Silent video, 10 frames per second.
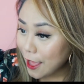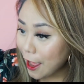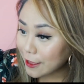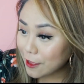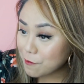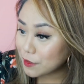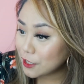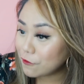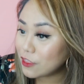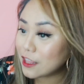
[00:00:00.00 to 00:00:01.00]
I can't
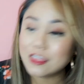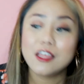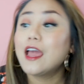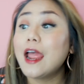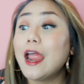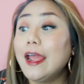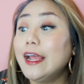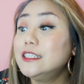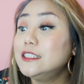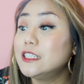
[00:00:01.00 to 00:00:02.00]
believe that
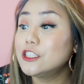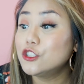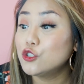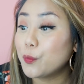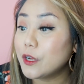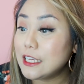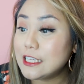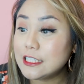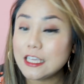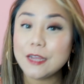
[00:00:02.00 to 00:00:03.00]
it sticks super
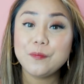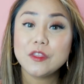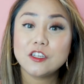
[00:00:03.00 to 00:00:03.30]
easy.